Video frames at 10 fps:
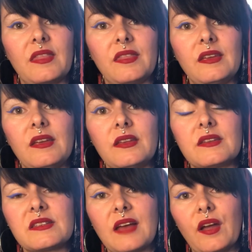the
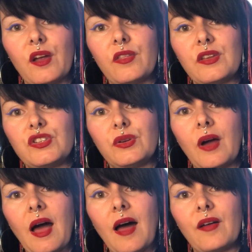desire that you
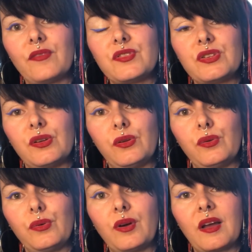have
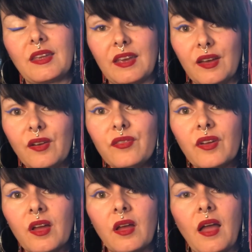to give,
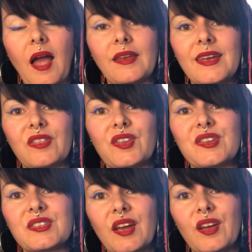and yet the
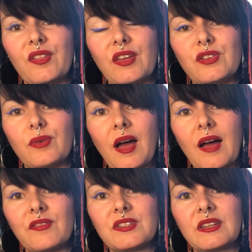desire that you
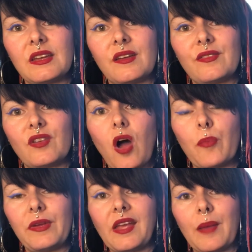have to give not
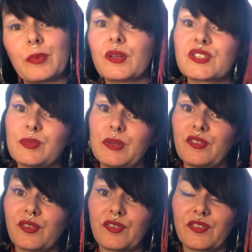being able to be
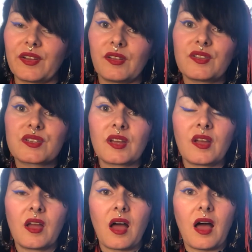fulfilled
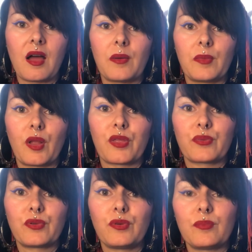
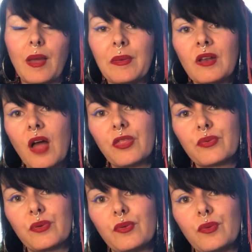through, maybe not
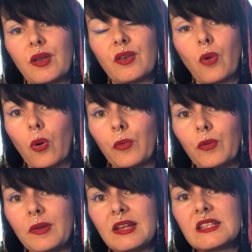through normal
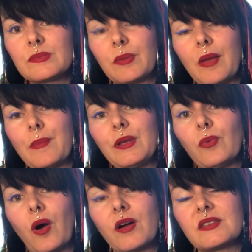means, but maybe you
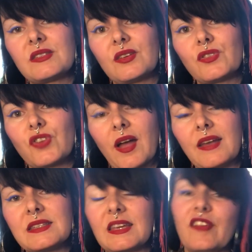are still trying
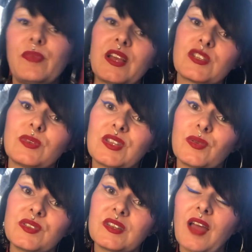to give, because we do
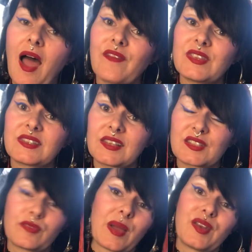still have the Six
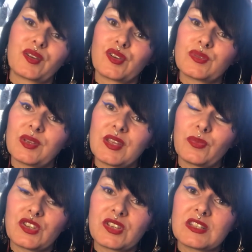of Pentacles,
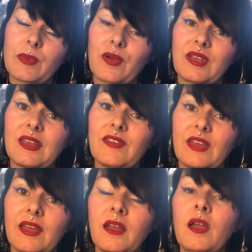which is about
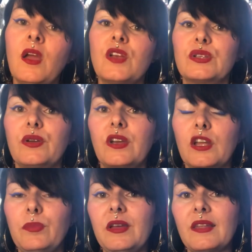giving. So it
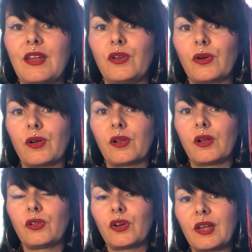could be that you're
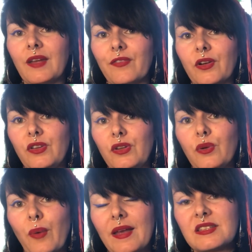looking for new
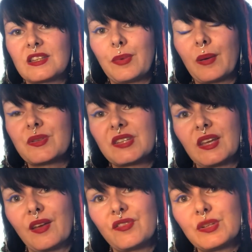ways to be able to
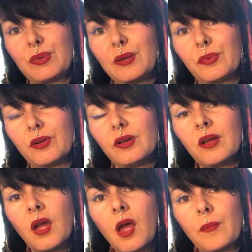give to people.
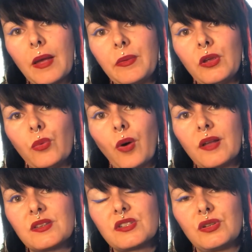Maybe you
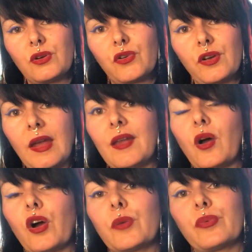want to create
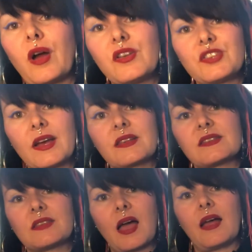art
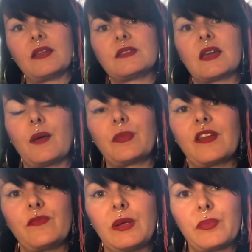projects and
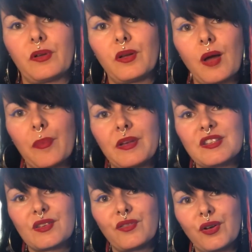give people a
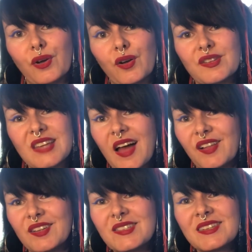piece of your
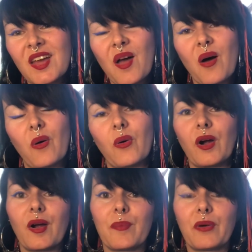talent,
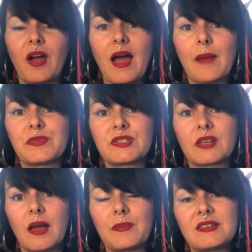or perhaps
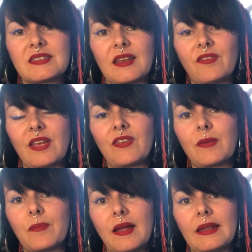instead of
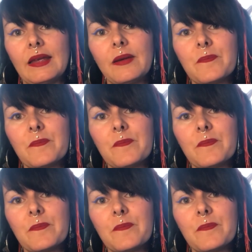giving money,